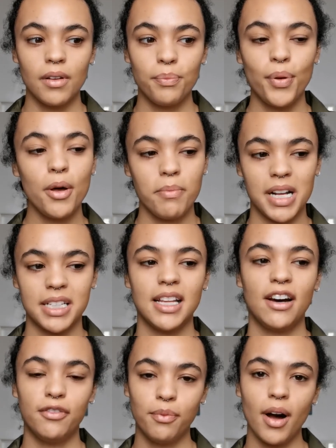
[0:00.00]
put my
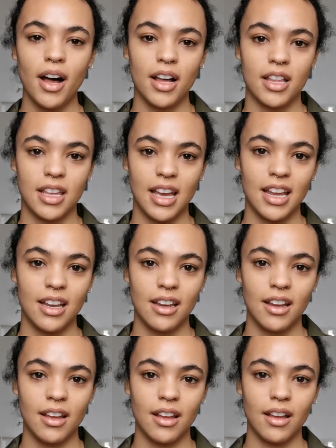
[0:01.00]
self-worth
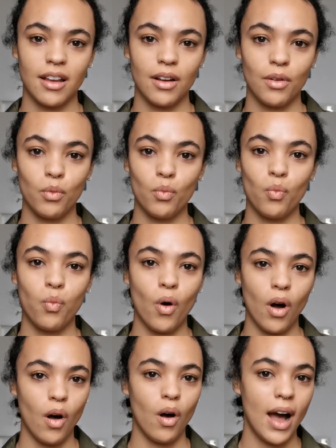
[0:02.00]
in
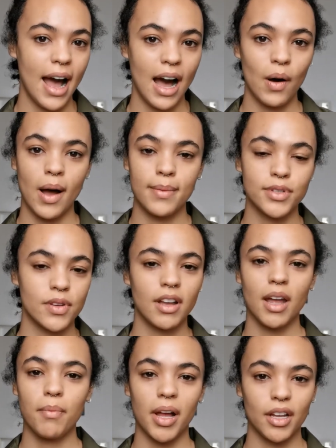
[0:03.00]
how I'm
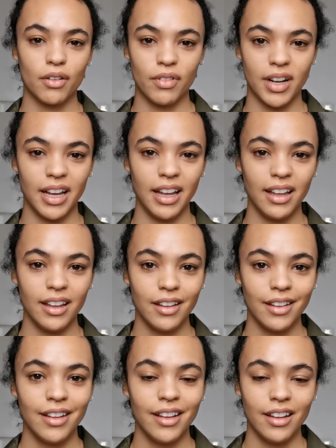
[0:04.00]
doing in my career.
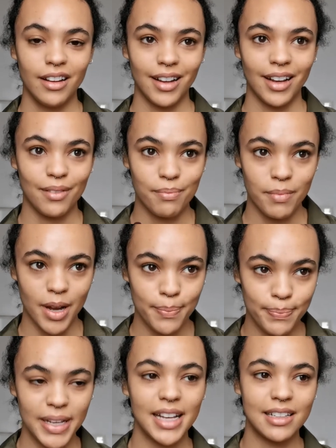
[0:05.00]
Like, my
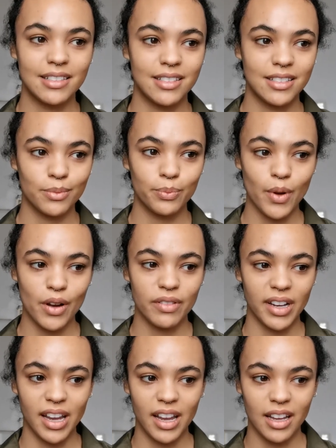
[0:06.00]
biggest
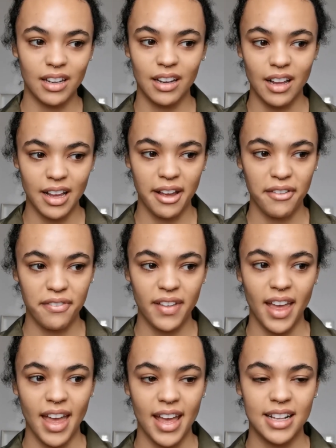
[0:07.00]
worry in life
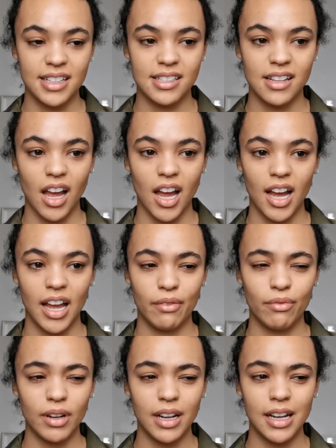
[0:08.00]
is I
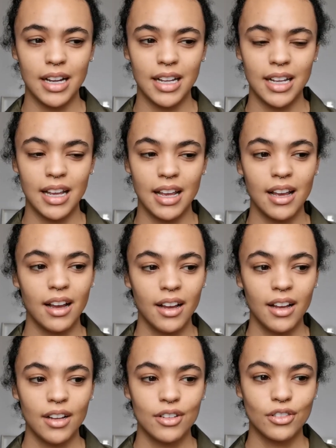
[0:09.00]
really
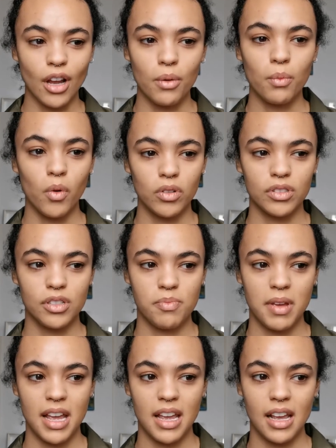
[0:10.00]
don't want to
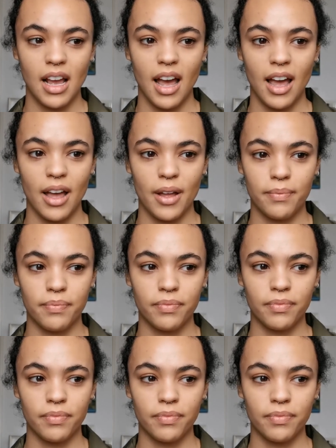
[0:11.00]
be, I